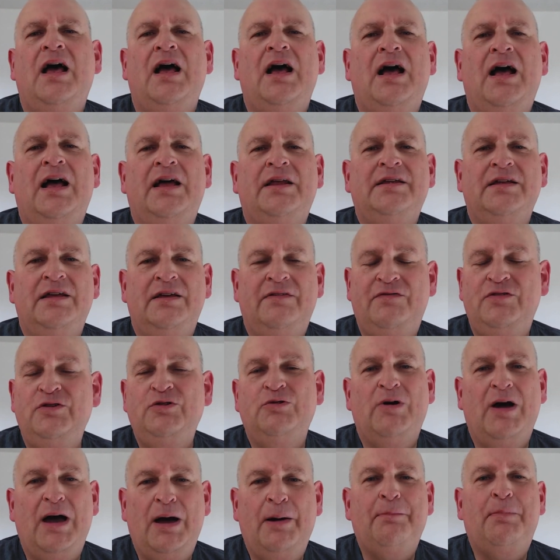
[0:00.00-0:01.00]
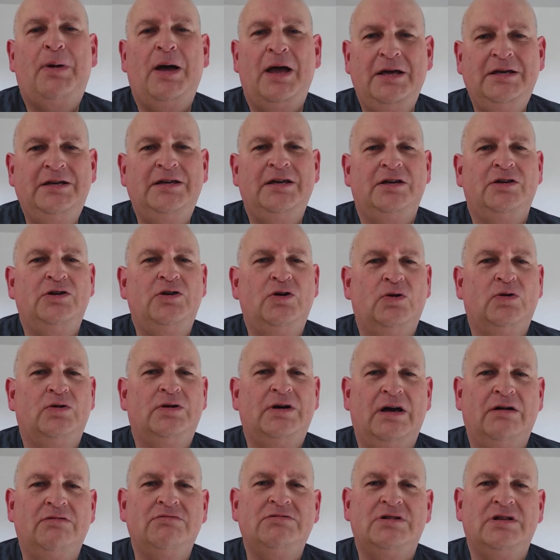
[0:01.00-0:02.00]
And if you are paying your
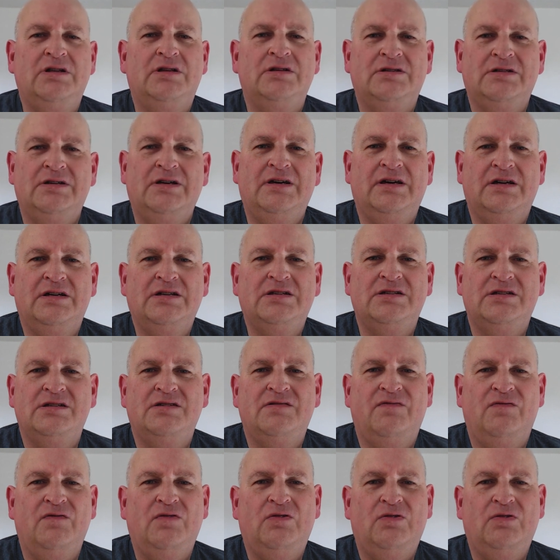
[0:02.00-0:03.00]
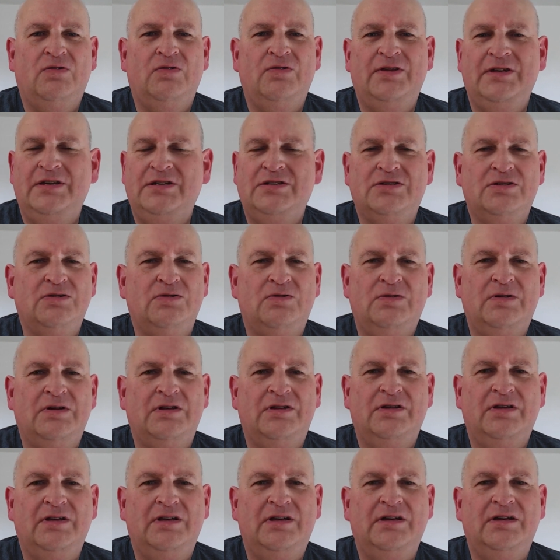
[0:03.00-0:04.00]
council tax for this sort of
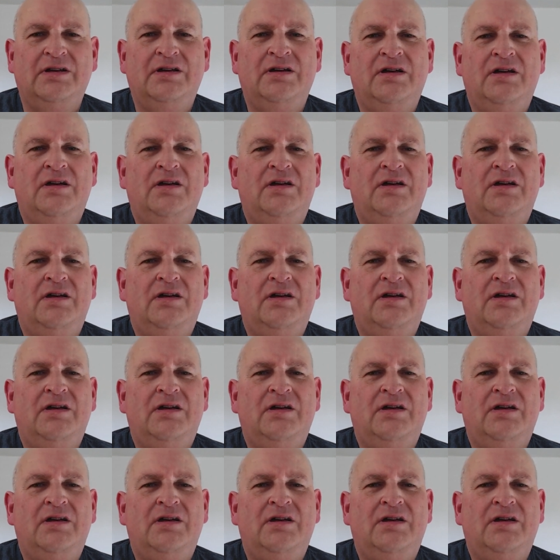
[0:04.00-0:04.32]
thing,